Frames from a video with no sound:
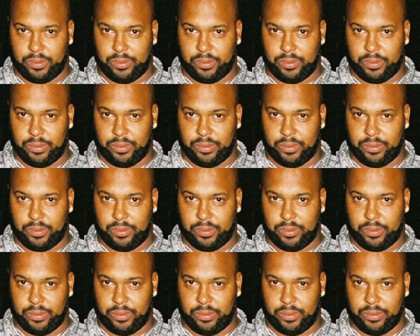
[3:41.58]

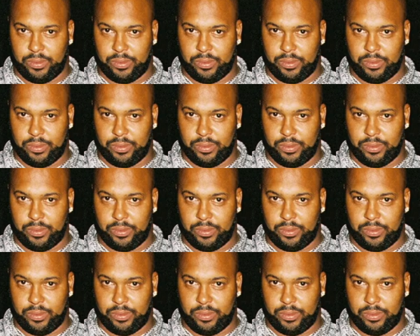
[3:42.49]

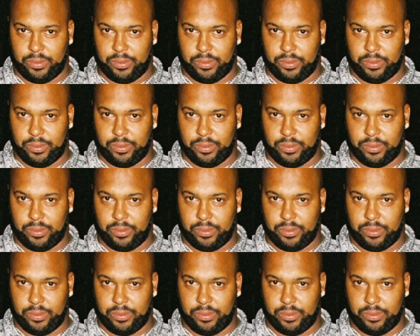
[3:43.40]
(no one is talking)